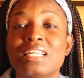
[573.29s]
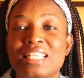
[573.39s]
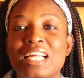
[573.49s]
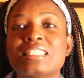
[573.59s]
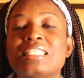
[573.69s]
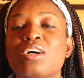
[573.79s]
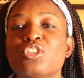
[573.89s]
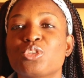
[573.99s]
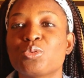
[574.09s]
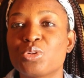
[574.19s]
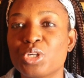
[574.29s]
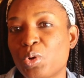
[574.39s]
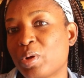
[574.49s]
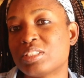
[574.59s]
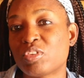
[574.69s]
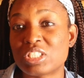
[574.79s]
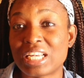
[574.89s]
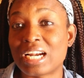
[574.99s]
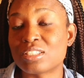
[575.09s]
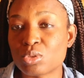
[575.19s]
That is how she will request for Segura